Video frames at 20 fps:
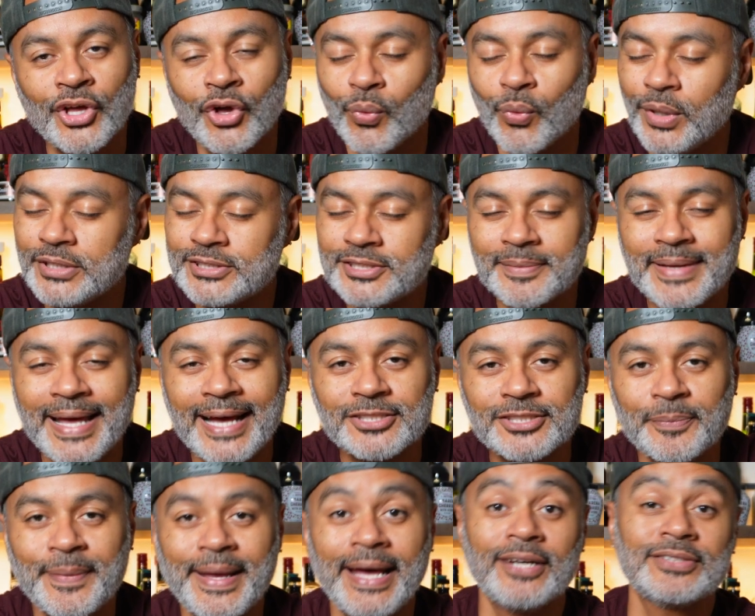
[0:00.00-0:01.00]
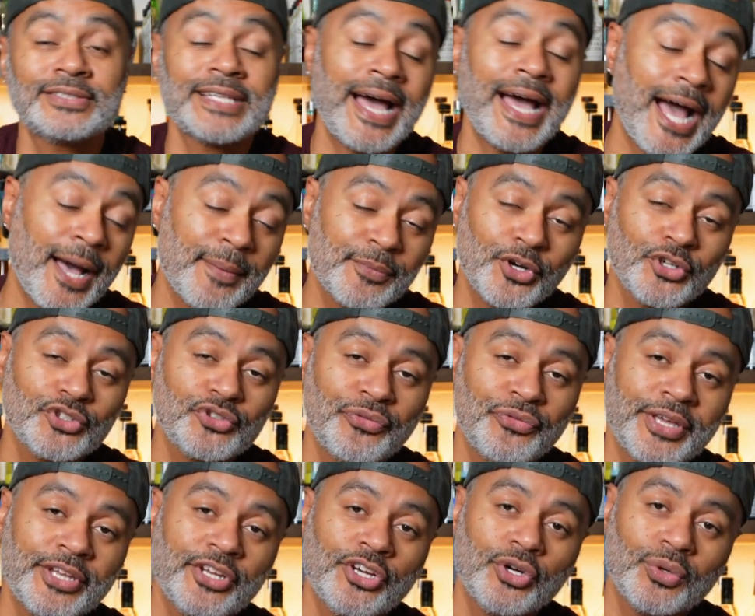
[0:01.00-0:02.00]
What's up, gals and pals? I'm Coach
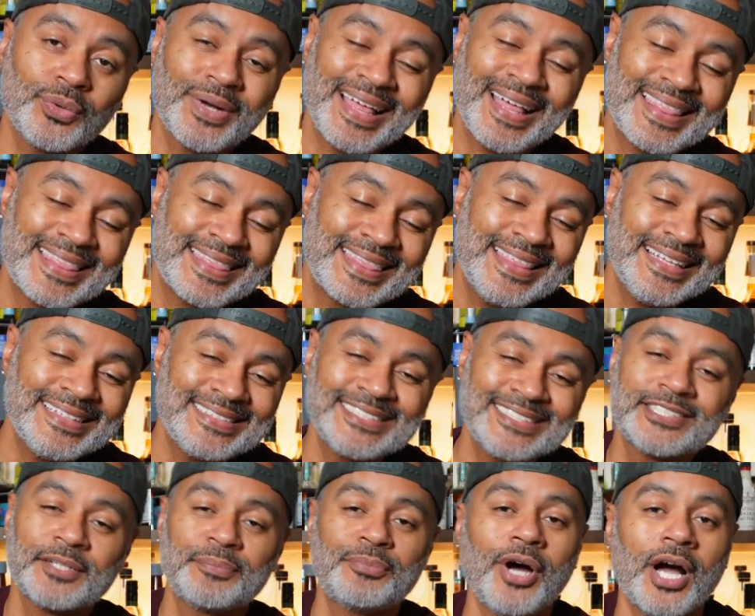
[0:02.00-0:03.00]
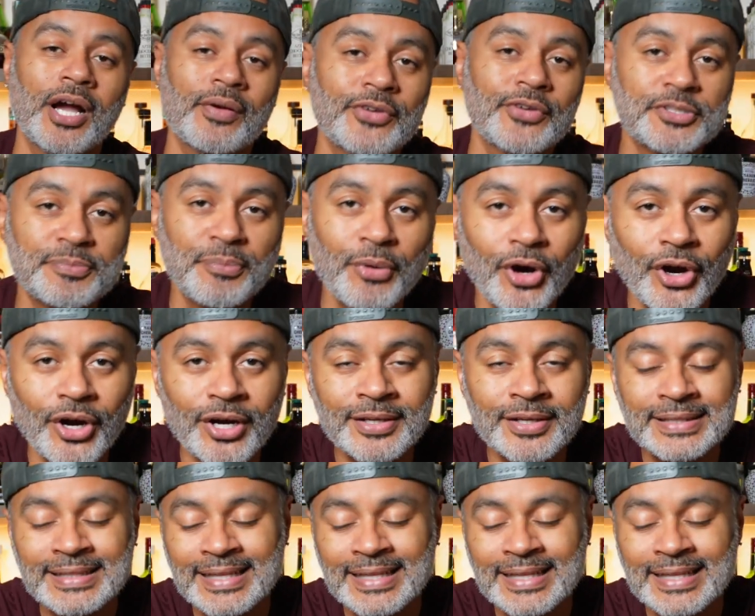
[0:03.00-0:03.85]
Vino. This is the Progress Bar.